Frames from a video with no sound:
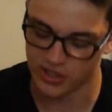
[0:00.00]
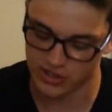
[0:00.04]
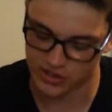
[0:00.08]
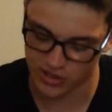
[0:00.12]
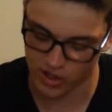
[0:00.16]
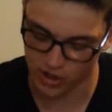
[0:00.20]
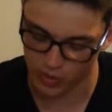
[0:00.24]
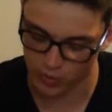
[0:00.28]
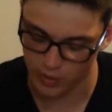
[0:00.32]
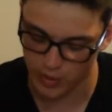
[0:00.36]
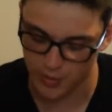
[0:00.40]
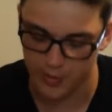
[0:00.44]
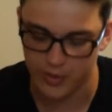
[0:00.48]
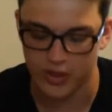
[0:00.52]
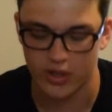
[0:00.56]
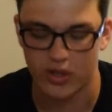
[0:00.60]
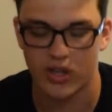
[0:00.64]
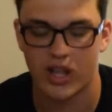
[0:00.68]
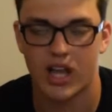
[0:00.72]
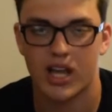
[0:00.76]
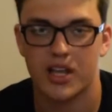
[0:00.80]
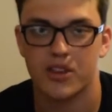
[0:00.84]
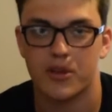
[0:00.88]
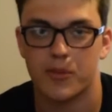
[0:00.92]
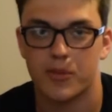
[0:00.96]
to start ripping a
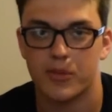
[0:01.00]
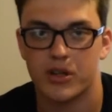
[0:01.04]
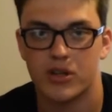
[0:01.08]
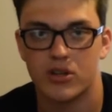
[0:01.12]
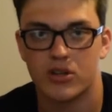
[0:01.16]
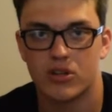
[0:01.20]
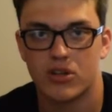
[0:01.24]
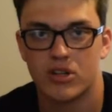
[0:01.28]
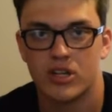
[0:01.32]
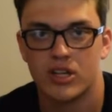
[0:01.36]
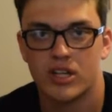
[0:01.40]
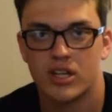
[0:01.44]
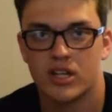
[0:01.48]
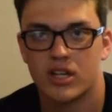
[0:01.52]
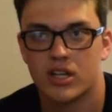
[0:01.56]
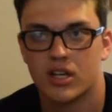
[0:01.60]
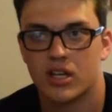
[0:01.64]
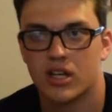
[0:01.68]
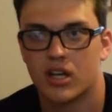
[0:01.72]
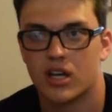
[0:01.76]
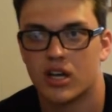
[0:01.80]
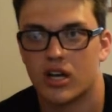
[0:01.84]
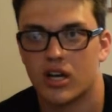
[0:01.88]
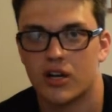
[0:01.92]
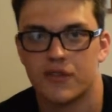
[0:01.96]
lot in the middle.
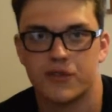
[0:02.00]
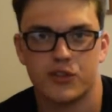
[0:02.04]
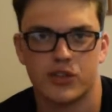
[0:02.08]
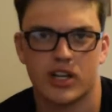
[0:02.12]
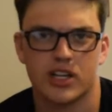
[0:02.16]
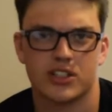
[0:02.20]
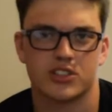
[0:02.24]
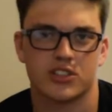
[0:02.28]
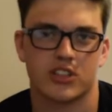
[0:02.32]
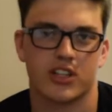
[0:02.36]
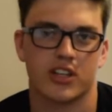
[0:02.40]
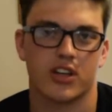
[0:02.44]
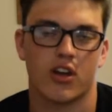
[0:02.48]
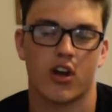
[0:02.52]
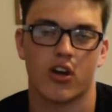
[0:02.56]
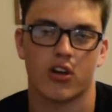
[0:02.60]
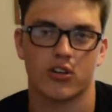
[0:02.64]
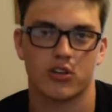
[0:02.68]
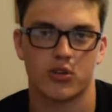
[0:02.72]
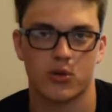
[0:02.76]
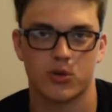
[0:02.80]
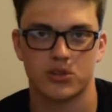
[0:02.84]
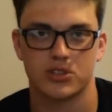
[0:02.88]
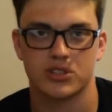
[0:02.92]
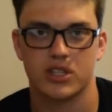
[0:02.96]
If you guys are like
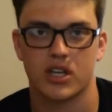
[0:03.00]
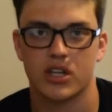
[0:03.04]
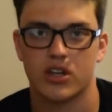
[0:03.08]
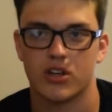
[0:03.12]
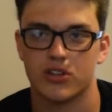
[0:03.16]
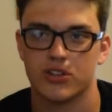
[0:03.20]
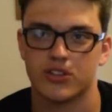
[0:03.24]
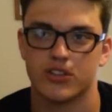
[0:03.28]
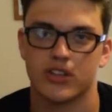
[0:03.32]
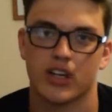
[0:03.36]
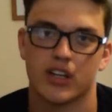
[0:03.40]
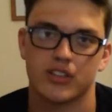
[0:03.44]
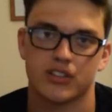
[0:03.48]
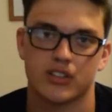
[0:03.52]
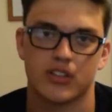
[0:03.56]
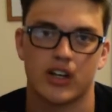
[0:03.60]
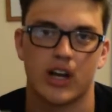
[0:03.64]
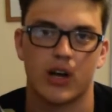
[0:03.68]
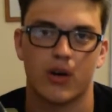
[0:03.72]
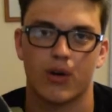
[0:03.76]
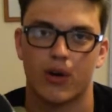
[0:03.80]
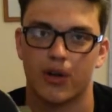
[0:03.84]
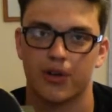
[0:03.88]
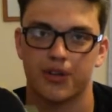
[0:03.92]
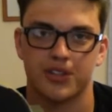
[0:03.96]
hardcore skaters, you guys are
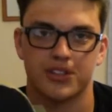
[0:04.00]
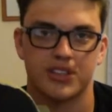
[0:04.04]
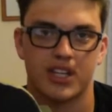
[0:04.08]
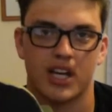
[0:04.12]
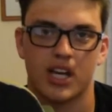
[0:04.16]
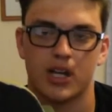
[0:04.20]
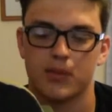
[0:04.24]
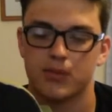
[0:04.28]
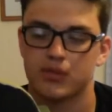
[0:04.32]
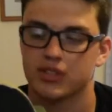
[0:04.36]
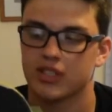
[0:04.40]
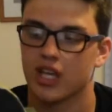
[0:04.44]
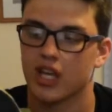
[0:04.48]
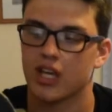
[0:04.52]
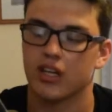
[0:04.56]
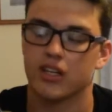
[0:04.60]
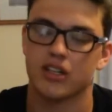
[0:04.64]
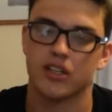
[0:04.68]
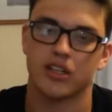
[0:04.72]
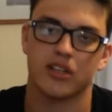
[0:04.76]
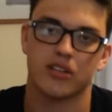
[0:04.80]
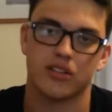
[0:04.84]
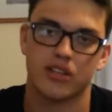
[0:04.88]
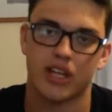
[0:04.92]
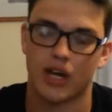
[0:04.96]
out all the time
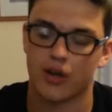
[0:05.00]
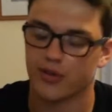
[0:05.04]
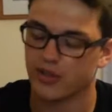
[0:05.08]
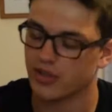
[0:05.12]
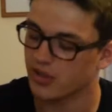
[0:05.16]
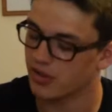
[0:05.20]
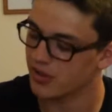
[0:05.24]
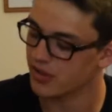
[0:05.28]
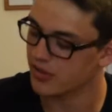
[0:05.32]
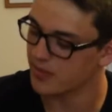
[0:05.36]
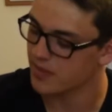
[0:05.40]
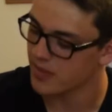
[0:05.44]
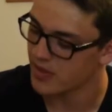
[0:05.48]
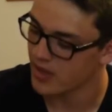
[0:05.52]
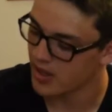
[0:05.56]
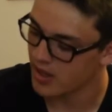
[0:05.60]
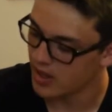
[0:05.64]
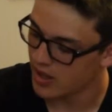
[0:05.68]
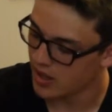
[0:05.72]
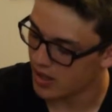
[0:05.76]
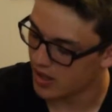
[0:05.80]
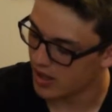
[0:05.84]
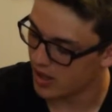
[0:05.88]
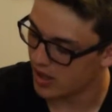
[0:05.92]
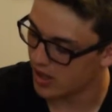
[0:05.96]
skating and downhilling,
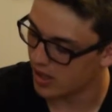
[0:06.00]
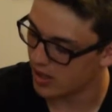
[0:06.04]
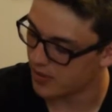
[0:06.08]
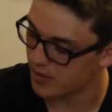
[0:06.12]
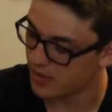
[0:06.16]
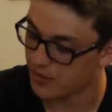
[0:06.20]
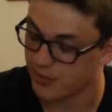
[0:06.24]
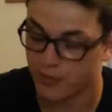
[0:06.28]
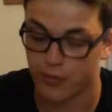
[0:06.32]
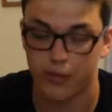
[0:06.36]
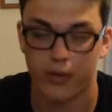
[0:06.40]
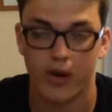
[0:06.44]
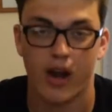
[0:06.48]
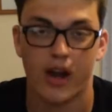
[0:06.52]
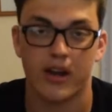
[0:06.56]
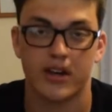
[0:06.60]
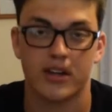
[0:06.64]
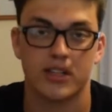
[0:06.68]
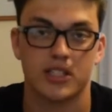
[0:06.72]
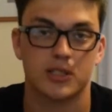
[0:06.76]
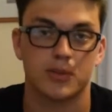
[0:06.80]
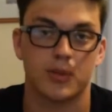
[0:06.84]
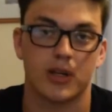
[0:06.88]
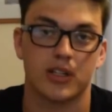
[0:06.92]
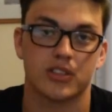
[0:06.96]
and freeriding
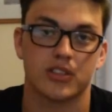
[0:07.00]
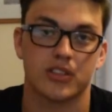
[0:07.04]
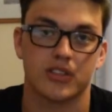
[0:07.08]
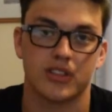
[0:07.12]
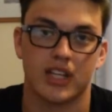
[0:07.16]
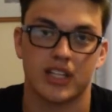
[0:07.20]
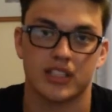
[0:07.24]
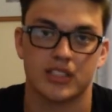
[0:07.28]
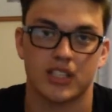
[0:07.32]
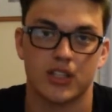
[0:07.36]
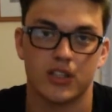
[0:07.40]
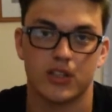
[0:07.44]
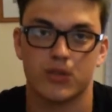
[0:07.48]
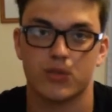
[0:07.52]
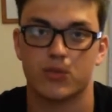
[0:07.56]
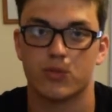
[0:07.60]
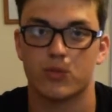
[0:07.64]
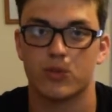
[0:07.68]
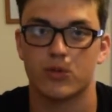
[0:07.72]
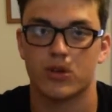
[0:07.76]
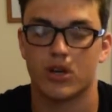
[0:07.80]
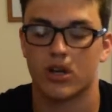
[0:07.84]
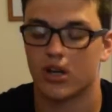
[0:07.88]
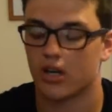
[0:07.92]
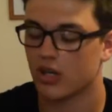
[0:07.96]
especially, that's how you
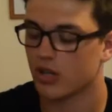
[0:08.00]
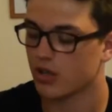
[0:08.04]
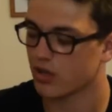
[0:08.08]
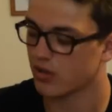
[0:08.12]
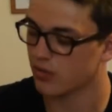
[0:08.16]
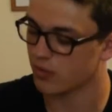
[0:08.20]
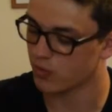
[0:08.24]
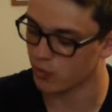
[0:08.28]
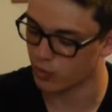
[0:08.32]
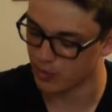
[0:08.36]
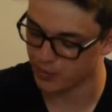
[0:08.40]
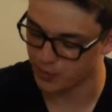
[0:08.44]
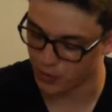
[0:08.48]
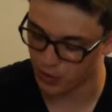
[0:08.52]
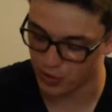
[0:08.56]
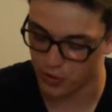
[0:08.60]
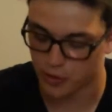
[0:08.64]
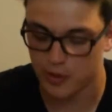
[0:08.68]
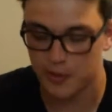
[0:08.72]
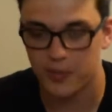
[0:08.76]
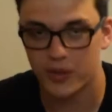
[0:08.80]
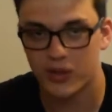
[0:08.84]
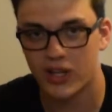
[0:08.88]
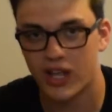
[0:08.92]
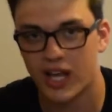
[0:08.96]
rip your
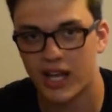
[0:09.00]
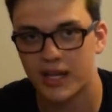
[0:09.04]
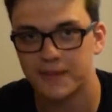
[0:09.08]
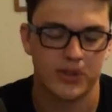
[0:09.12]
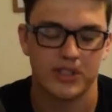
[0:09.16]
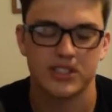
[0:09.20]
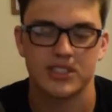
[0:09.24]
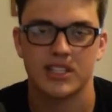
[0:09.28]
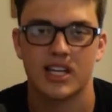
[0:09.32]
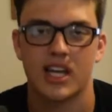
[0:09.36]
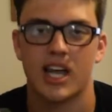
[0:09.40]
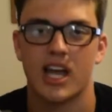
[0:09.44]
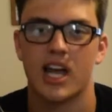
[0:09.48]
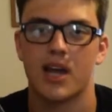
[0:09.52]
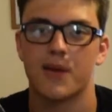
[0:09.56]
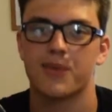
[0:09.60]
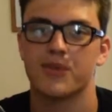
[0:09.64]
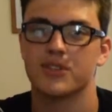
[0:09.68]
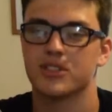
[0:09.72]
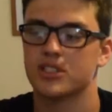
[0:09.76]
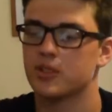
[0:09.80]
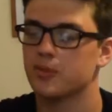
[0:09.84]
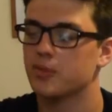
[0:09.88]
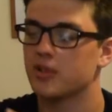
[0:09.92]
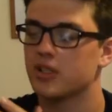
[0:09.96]
grip a lot. The reason that
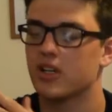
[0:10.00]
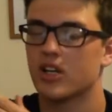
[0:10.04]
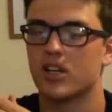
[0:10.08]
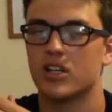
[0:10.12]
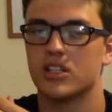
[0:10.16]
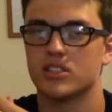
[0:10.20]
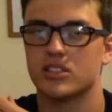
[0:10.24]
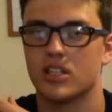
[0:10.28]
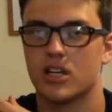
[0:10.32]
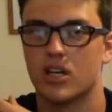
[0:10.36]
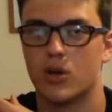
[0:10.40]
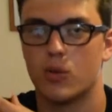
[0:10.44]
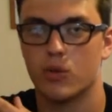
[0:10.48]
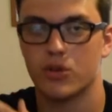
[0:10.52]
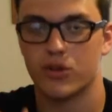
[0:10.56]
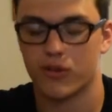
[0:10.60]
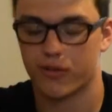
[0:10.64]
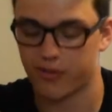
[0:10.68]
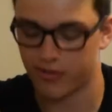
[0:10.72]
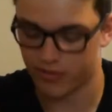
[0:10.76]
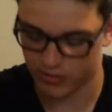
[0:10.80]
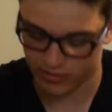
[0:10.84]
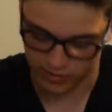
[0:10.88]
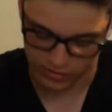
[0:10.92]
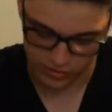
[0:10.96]
happens is because with
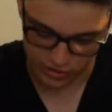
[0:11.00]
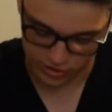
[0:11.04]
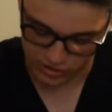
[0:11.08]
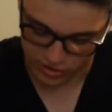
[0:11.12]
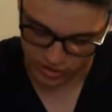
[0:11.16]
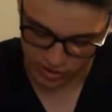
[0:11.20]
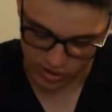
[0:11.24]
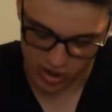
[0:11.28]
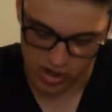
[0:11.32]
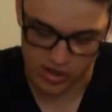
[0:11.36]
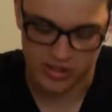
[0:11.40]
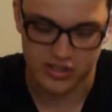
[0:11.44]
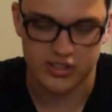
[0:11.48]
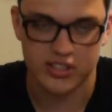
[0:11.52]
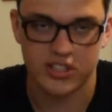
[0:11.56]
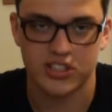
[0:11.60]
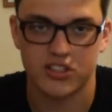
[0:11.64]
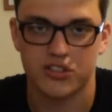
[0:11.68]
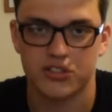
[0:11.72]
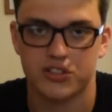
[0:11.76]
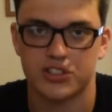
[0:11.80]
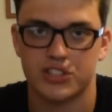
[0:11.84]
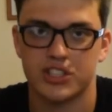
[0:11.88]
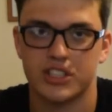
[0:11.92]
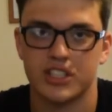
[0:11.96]
just a long
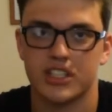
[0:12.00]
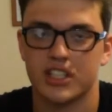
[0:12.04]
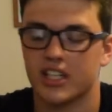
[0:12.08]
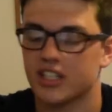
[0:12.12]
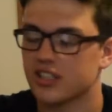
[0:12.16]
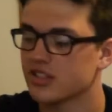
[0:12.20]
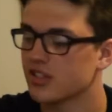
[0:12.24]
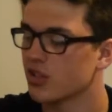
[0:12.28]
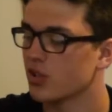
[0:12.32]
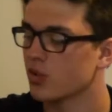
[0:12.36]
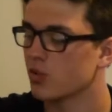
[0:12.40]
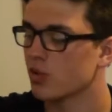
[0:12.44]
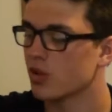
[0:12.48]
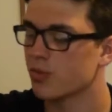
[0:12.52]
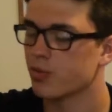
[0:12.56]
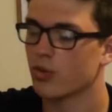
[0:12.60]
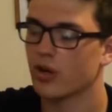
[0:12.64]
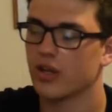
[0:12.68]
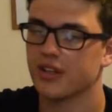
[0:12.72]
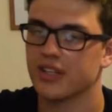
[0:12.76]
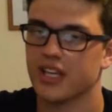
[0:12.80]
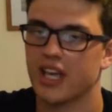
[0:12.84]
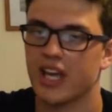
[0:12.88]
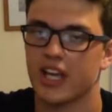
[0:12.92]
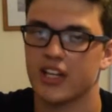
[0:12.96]
single sheet, it's going to rip
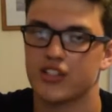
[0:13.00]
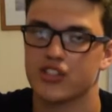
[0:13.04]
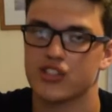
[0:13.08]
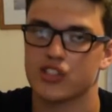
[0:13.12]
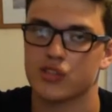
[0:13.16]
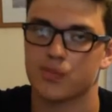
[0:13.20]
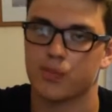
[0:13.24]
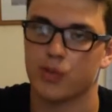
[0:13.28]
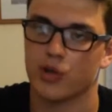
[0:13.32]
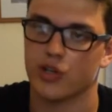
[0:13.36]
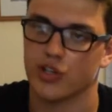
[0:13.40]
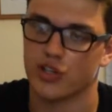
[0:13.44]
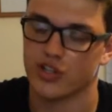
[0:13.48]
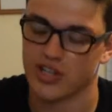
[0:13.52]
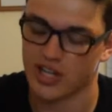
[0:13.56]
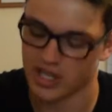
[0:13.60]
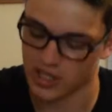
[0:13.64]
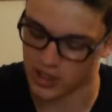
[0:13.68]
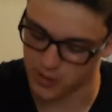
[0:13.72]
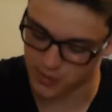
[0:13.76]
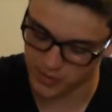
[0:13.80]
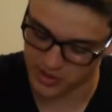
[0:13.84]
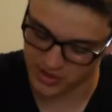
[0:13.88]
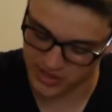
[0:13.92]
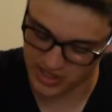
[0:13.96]
around the edges, but you're not
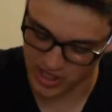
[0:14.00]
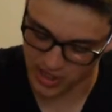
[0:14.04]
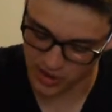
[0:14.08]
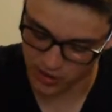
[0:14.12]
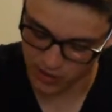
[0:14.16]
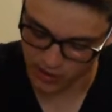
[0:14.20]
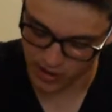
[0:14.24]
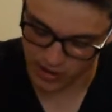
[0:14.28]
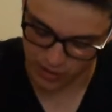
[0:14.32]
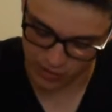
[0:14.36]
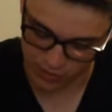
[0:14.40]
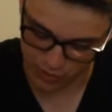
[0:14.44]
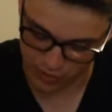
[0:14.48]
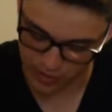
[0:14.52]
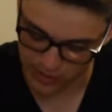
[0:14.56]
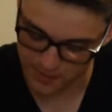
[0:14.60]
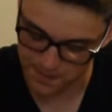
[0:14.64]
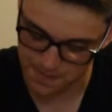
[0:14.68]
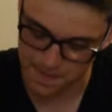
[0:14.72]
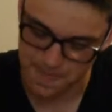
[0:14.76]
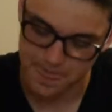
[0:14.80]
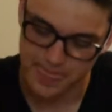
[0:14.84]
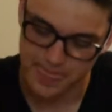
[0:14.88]
going to be tearing out grip